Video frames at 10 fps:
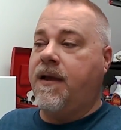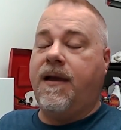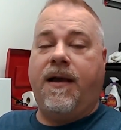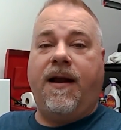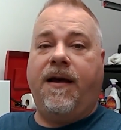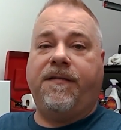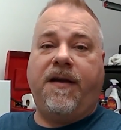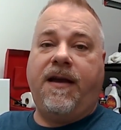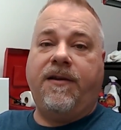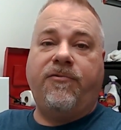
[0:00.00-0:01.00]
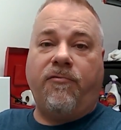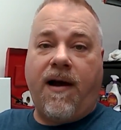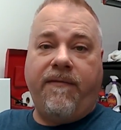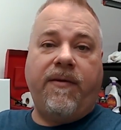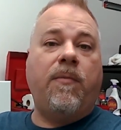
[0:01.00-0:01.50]
It has a
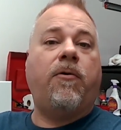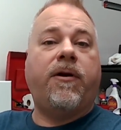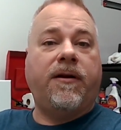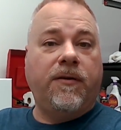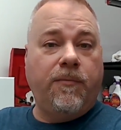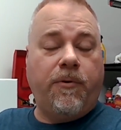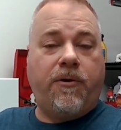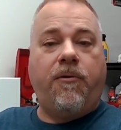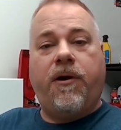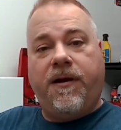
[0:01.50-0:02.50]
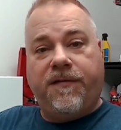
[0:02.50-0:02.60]
driving mode and loop recording,